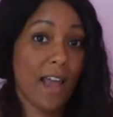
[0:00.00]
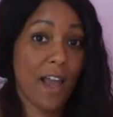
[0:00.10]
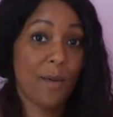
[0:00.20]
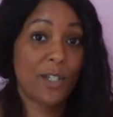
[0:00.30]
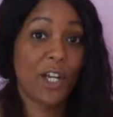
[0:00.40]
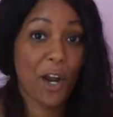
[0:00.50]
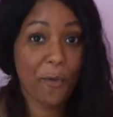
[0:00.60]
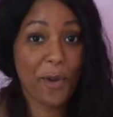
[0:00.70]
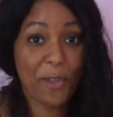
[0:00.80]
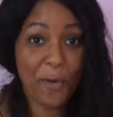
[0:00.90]
am
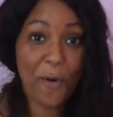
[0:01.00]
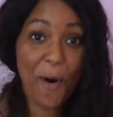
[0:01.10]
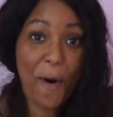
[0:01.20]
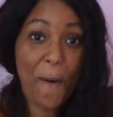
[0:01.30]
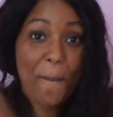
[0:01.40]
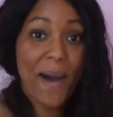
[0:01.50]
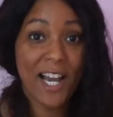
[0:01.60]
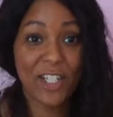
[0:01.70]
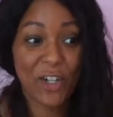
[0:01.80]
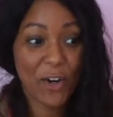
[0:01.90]
sharing with you all
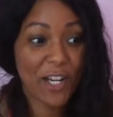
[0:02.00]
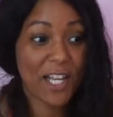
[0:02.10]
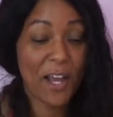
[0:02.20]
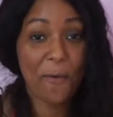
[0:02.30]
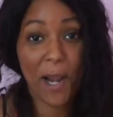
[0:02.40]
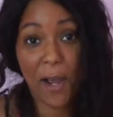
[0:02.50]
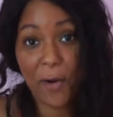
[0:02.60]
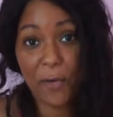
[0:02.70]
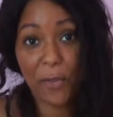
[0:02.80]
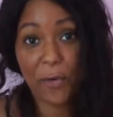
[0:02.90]
my journey and what I
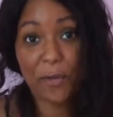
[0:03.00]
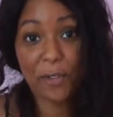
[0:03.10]
go through.